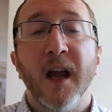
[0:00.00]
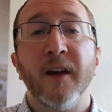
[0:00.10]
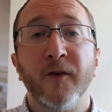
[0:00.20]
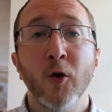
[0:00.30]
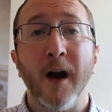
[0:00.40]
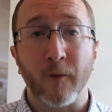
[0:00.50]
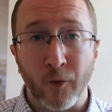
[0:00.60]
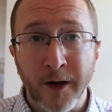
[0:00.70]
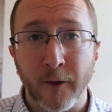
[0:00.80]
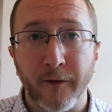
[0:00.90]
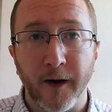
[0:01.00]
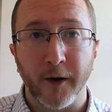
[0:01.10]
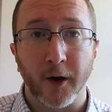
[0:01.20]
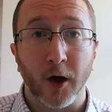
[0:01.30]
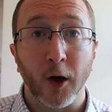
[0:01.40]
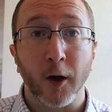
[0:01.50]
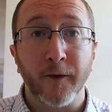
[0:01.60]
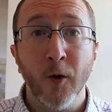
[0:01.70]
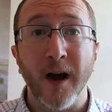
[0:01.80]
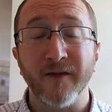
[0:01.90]
If you have renal failure or
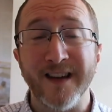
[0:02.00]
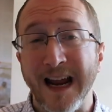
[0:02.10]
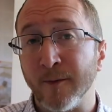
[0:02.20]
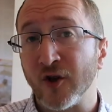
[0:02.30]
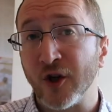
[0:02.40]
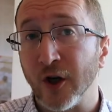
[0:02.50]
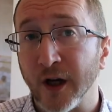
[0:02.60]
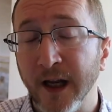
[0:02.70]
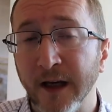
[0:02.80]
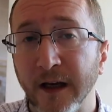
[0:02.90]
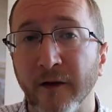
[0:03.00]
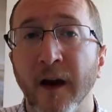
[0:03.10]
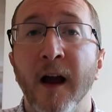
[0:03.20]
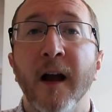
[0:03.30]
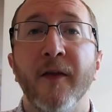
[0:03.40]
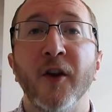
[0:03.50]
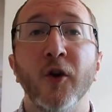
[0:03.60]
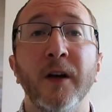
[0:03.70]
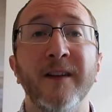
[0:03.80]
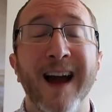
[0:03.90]
if you have damage to your kidneys, then
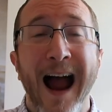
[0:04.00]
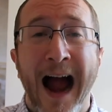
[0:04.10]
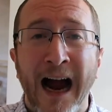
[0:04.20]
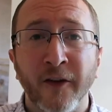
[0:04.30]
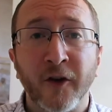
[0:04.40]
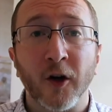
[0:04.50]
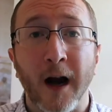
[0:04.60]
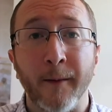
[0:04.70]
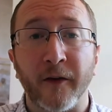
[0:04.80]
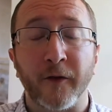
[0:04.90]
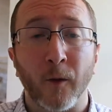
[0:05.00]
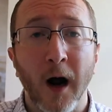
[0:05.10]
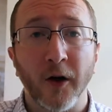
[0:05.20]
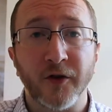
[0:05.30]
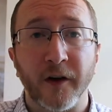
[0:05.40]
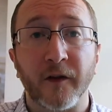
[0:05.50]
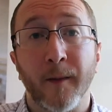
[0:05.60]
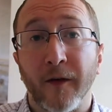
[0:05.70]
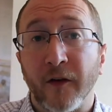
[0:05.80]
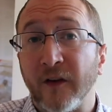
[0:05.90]
you need to ask your MS neurologist
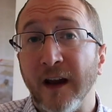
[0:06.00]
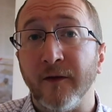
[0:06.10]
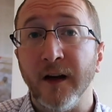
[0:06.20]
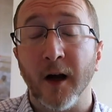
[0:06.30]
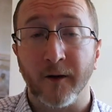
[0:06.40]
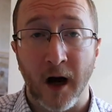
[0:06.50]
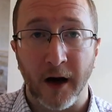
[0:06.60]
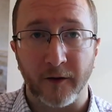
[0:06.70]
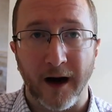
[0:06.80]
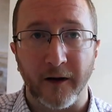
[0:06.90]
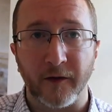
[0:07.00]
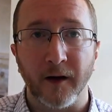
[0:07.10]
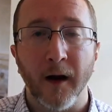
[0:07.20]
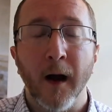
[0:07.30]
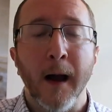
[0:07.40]
about the safety of contrast.